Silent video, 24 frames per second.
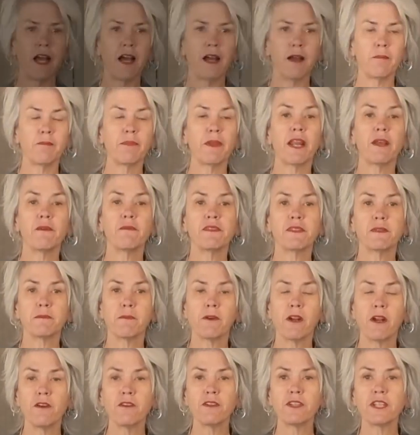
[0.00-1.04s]
But I was
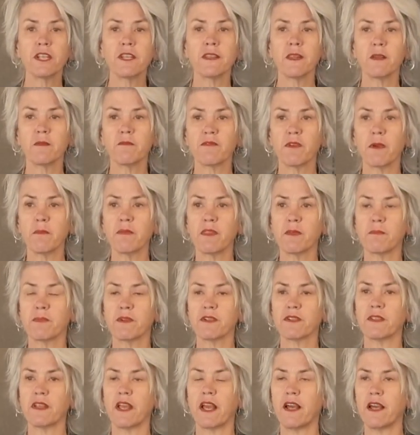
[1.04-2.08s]
approaching them from the
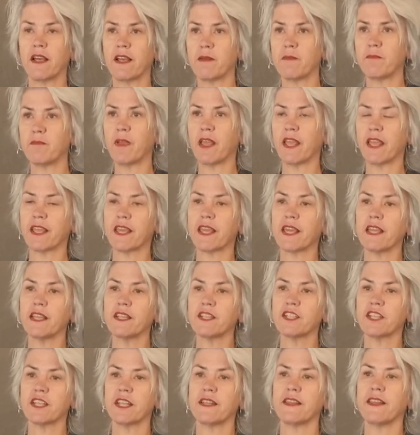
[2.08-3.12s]

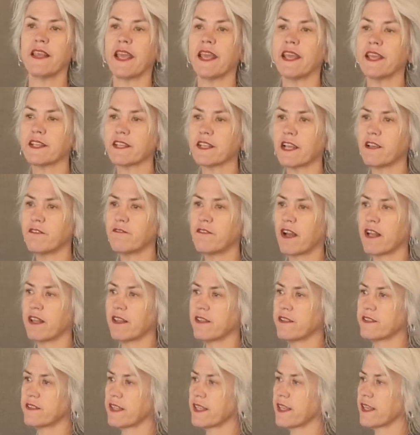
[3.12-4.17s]
engaged in the
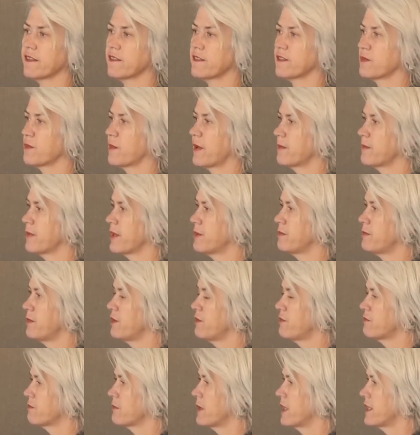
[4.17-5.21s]
anti-violence against women
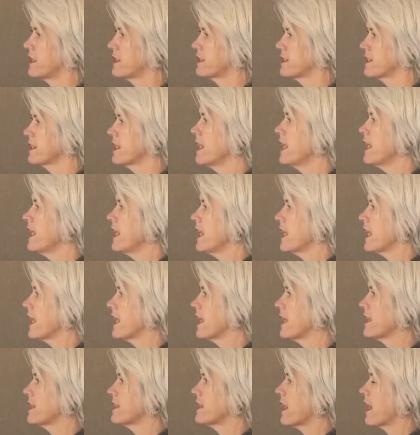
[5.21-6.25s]
movement.
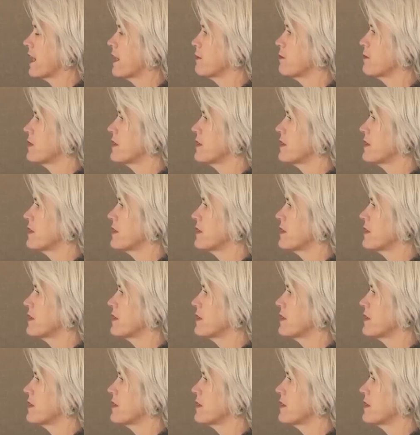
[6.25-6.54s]
And I